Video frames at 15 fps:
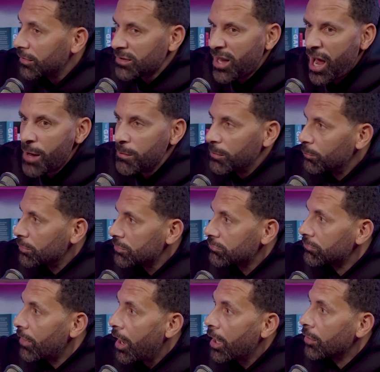Timing was
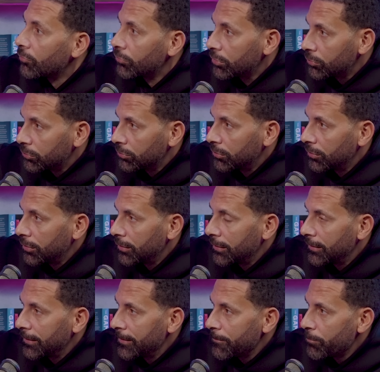unreal.
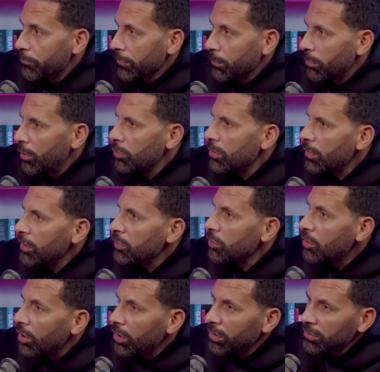Mm. But on the, you
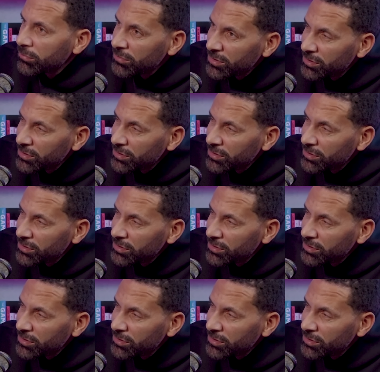got to